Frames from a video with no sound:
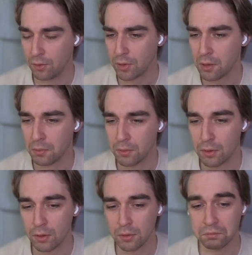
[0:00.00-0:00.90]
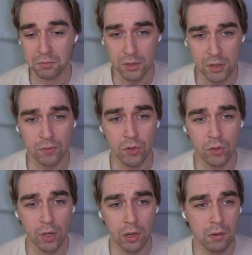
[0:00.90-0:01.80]
Okay, that's it for
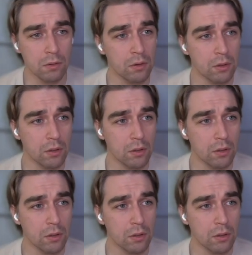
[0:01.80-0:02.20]
today.